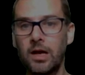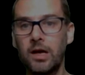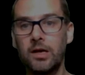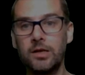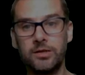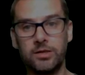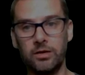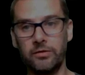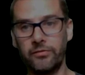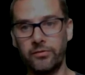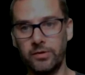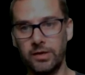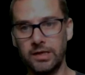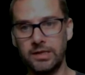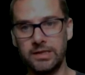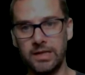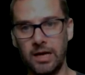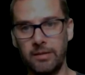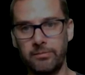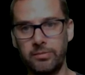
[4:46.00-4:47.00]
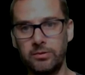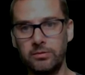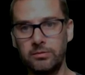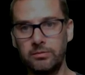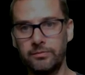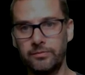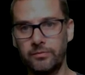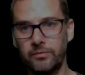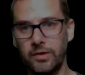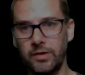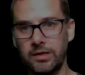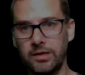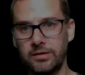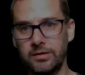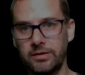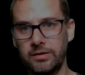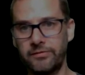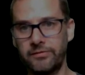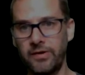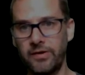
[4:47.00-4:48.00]
So for example, we can
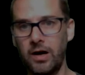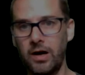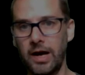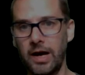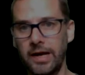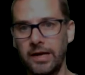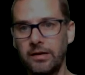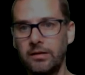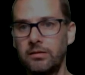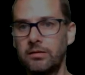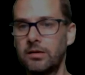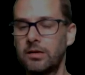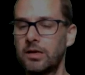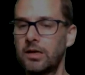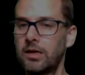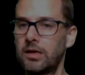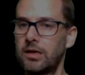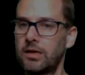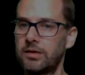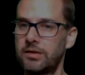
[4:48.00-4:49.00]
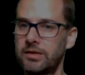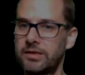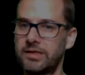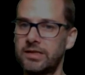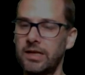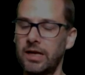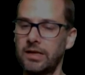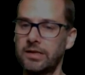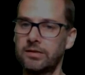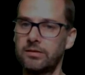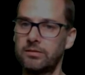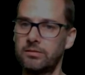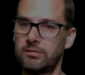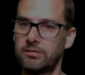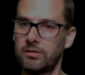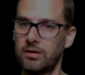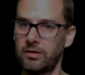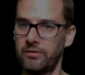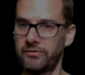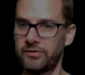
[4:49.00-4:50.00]
define the set
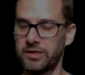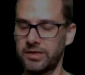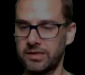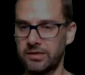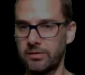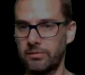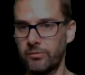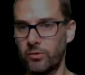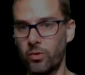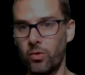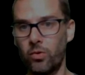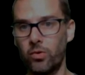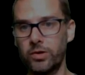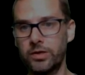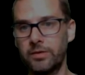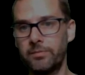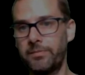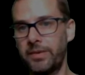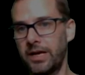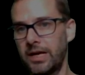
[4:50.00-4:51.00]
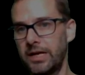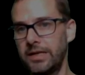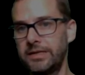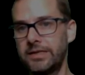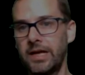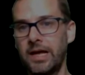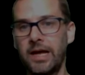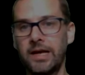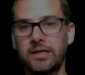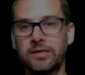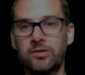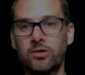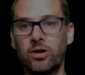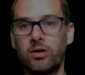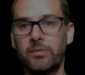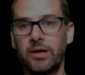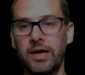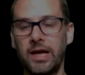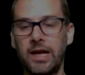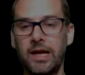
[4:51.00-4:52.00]
of just ordered pairs x
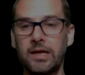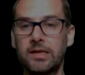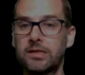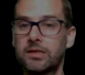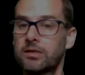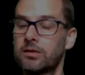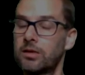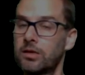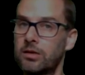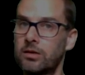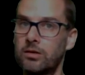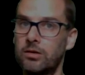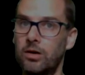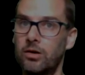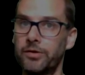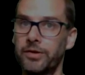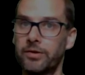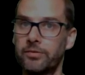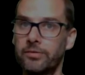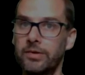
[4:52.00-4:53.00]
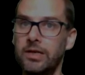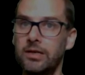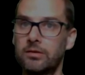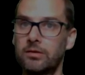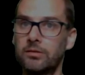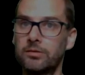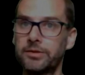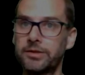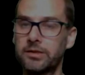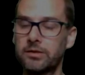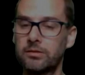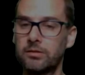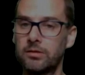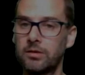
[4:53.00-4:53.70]
comma x on the reals.